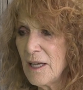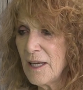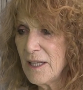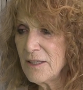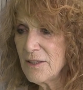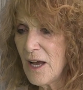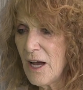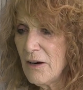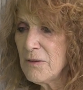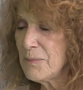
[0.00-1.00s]
It is
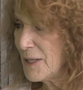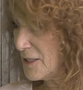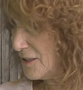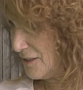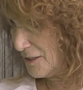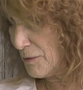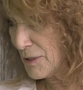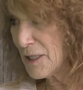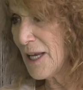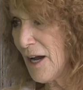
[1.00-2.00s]
our opinion, when
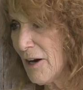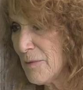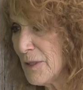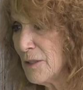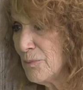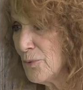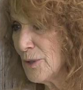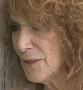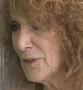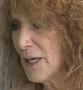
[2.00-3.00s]
I say our, I mean the
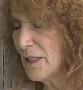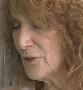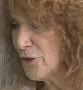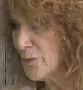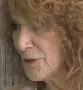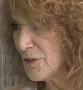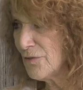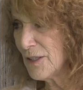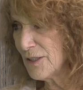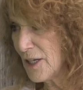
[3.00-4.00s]
board of the Ellen Hermanson
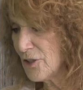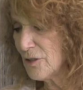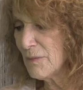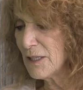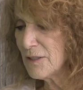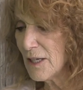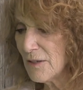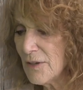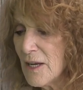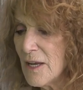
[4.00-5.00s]
Foundation,
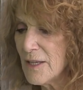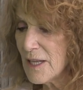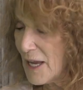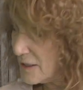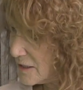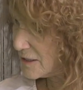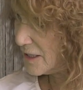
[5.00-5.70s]
myself, that access to